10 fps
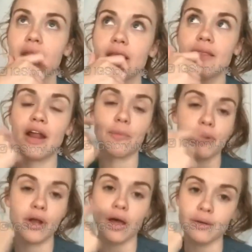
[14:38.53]
That I'll put
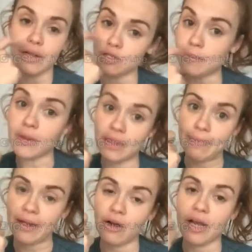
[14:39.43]
on. So I put lip
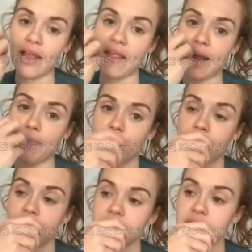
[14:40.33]
liner on, and then I
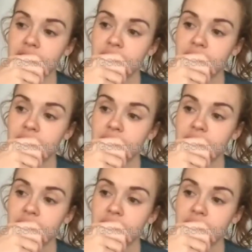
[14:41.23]
put,